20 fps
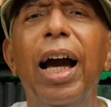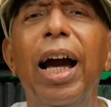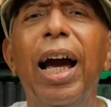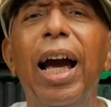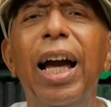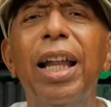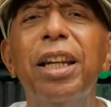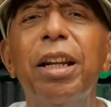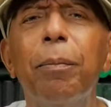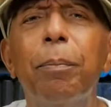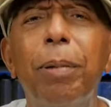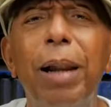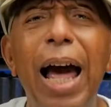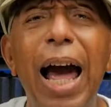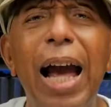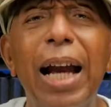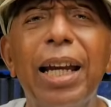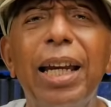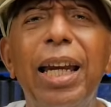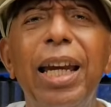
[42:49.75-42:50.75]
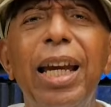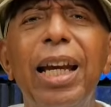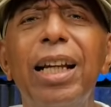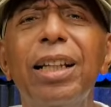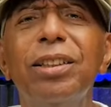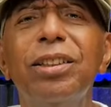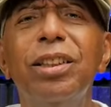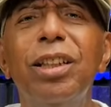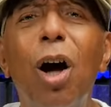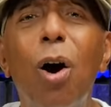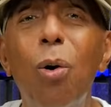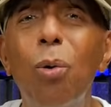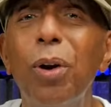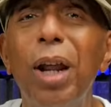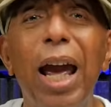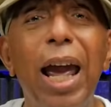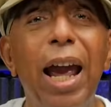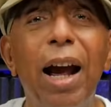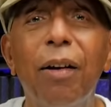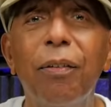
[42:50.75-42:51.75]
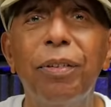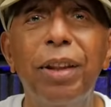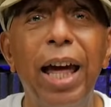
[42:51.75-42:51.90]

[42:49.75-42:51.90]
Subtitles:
and the black kids don't have